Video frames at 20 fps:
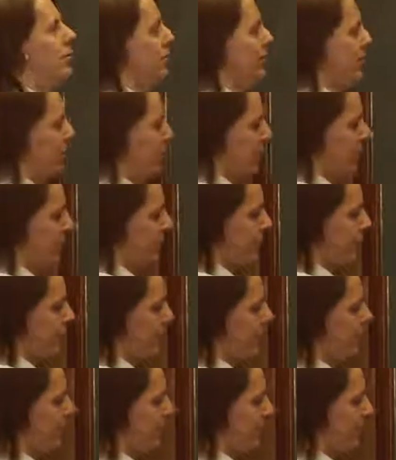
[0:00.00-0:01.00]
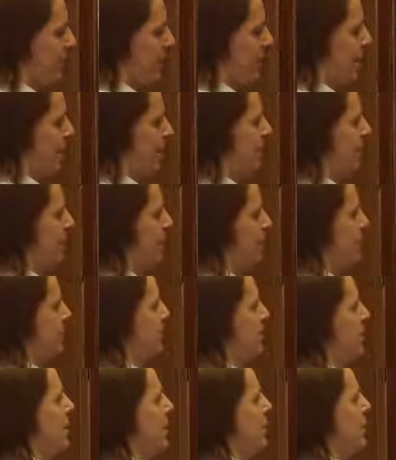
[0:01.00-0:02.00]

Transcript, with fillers: the bigger this force gets, and eventually